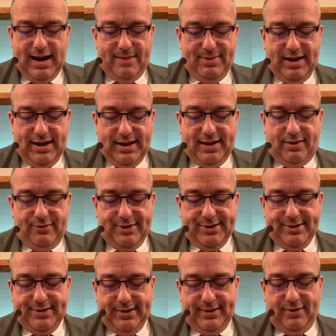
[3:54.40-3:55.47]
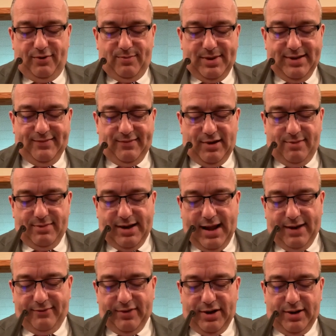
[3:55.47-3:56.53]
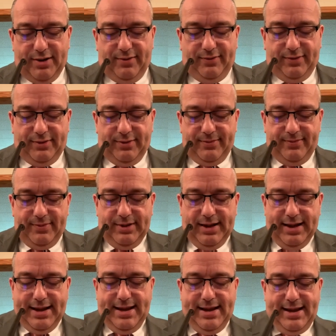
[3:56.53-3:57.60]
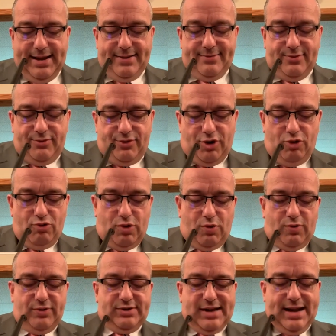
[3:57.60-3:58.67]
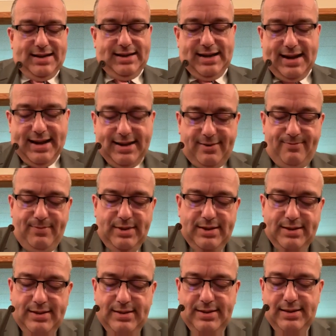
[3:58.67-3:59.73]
And I beheld another beast coming out of the earth. He had two horns like a lamb,